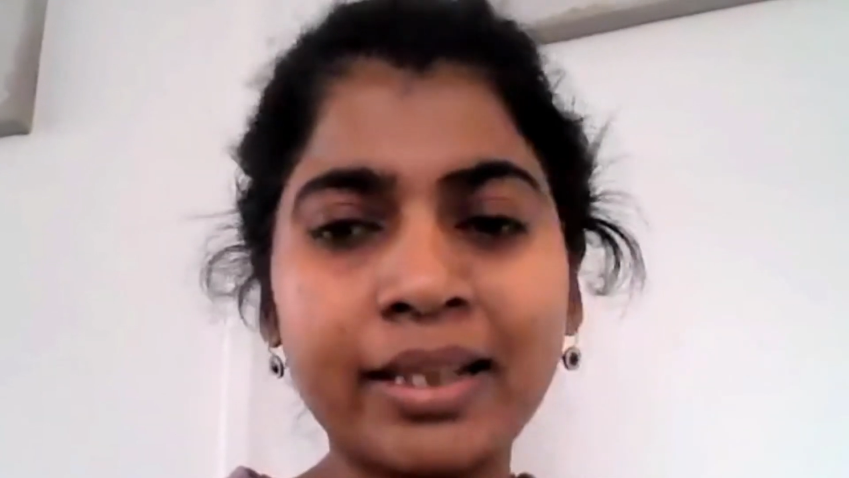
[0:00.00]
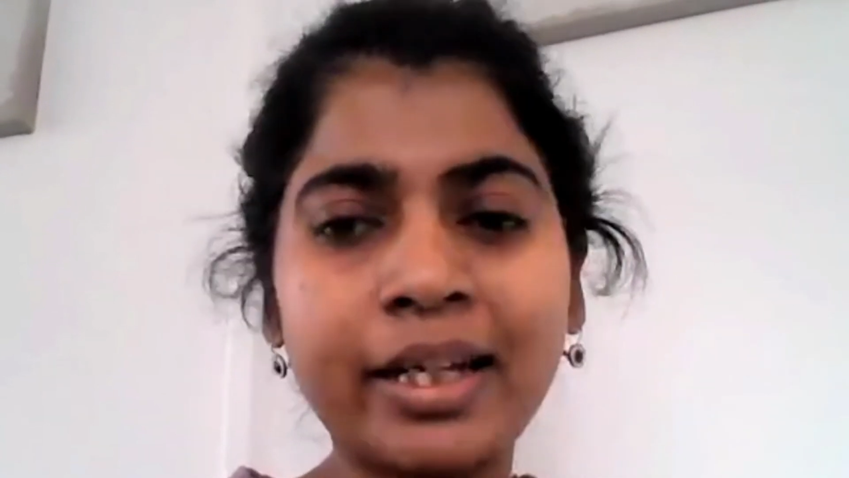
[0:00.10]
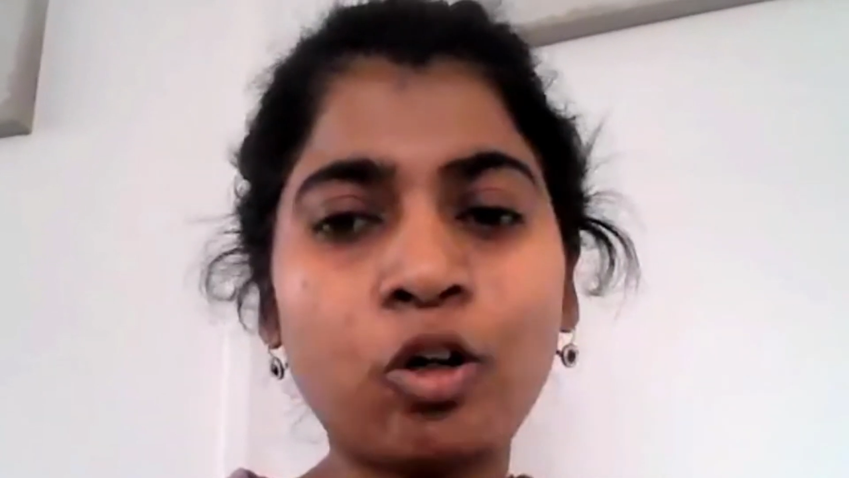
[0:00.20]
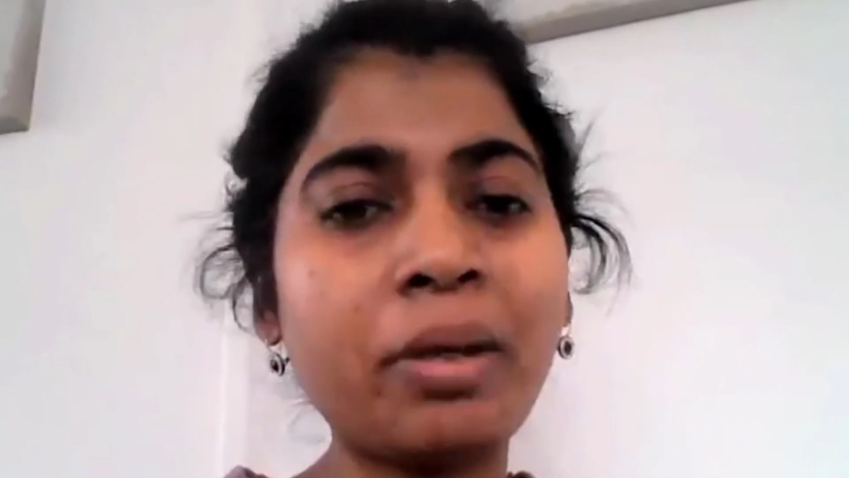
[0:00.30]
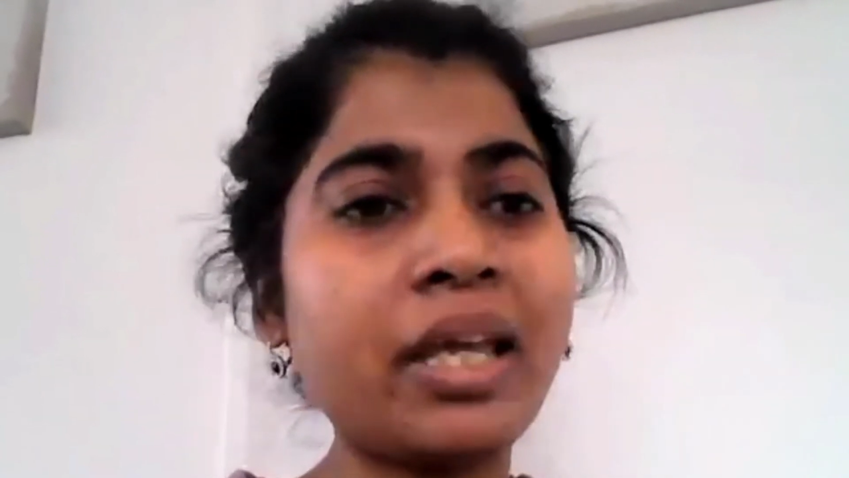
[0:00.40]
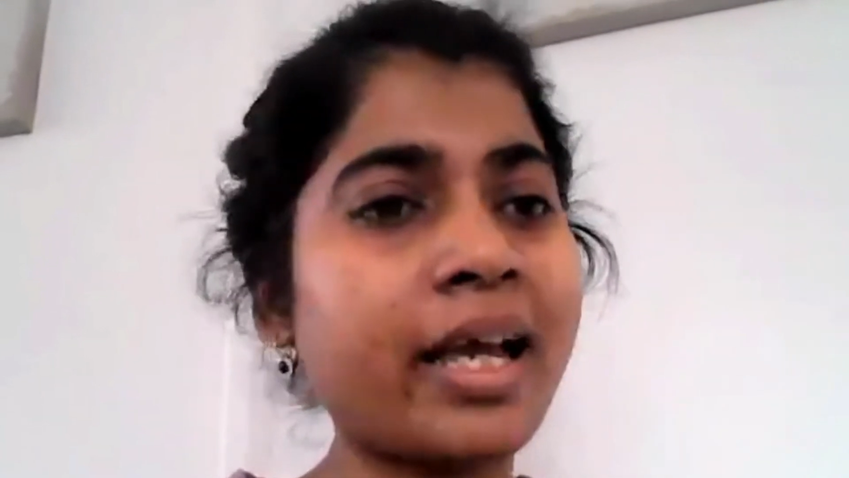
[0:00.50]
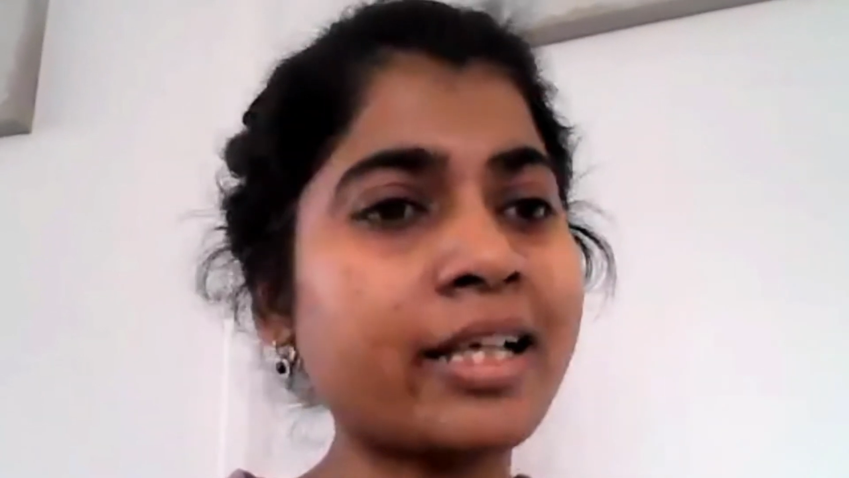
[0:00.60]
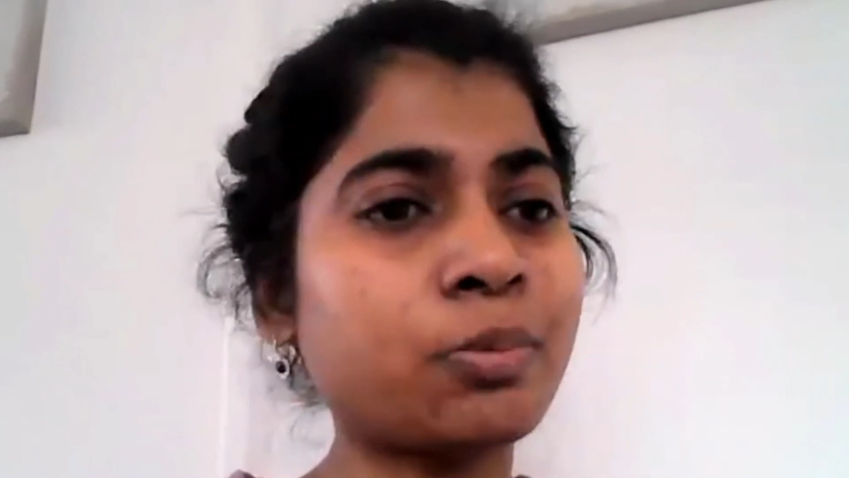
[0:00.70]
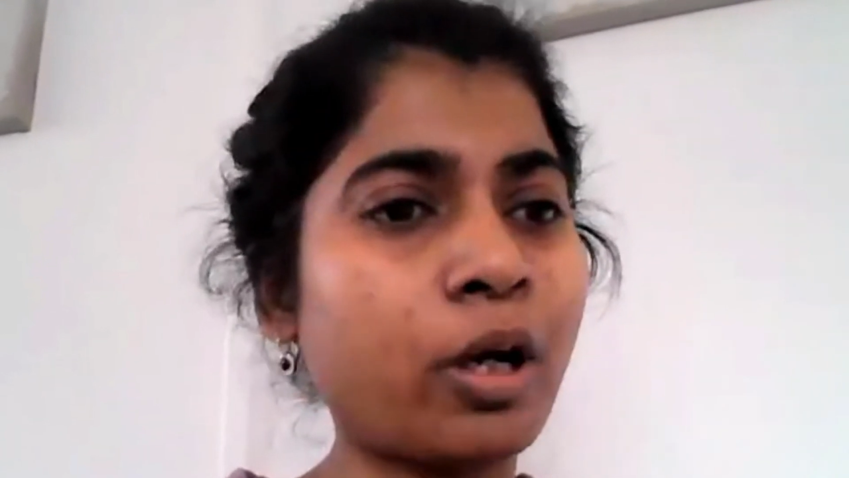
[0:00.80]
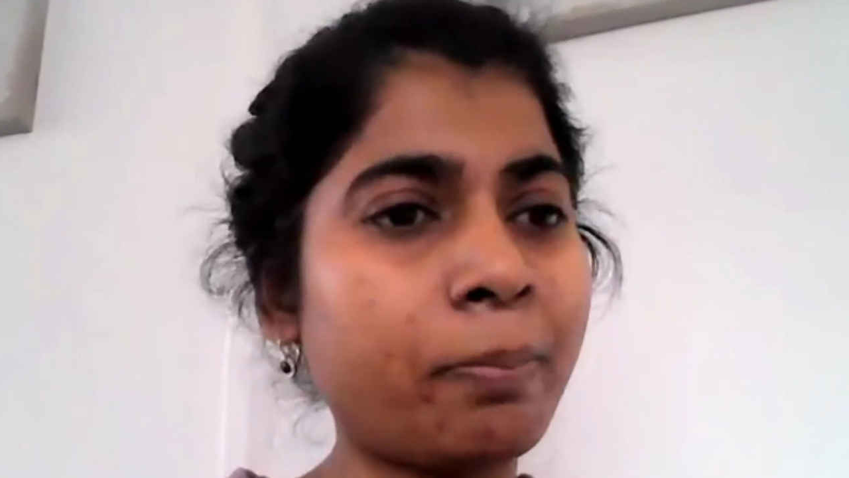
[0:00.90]
they told me,
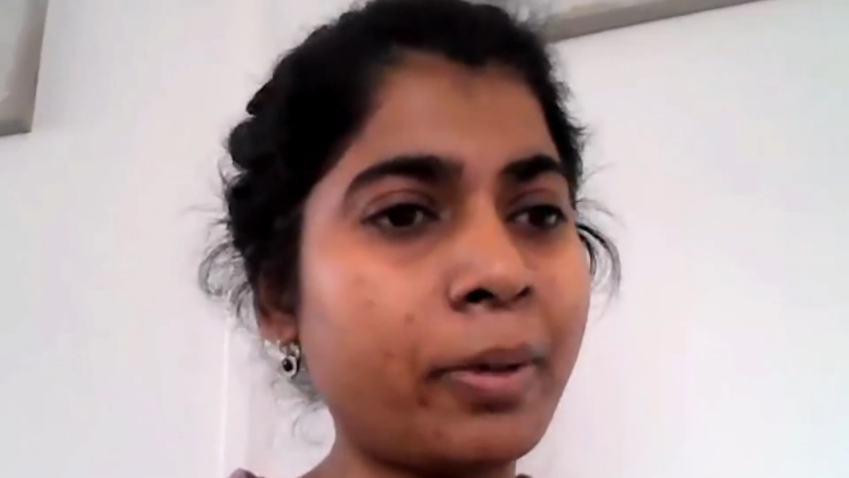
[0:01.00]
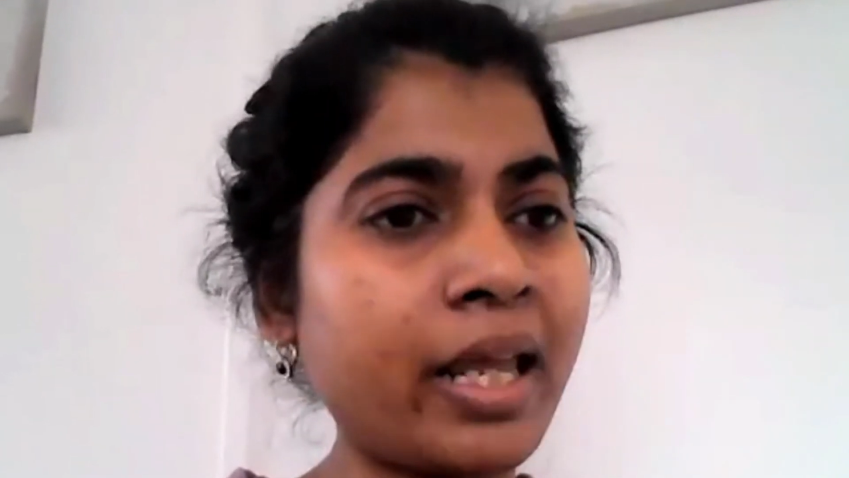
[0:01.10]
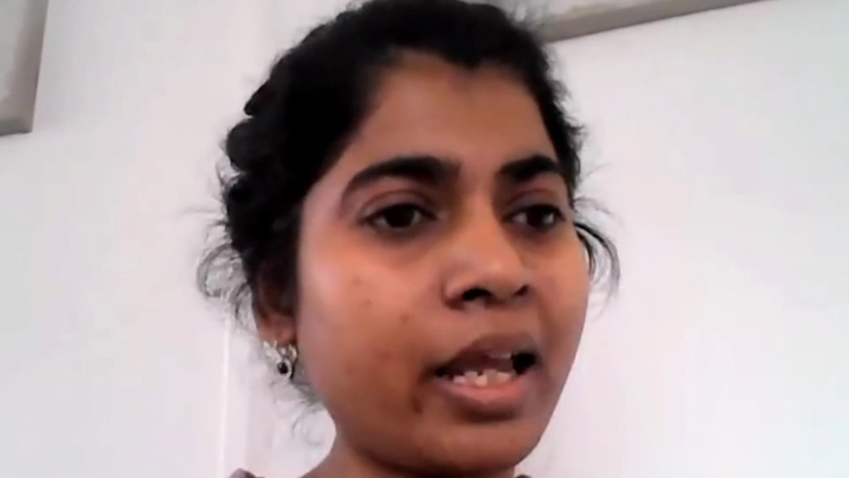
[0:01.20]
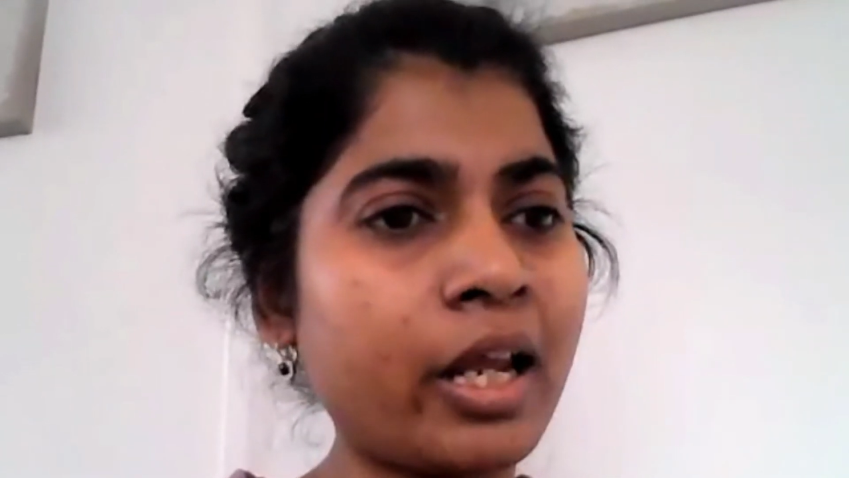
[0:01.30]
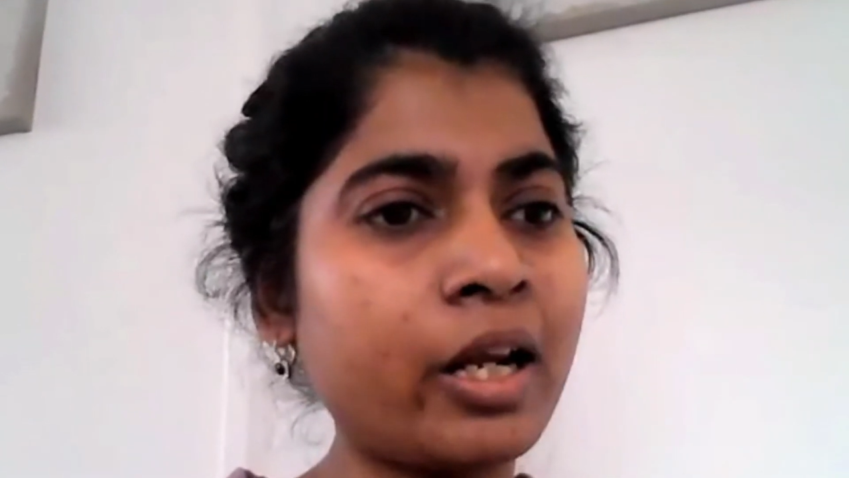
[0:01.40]
guess what, Pri,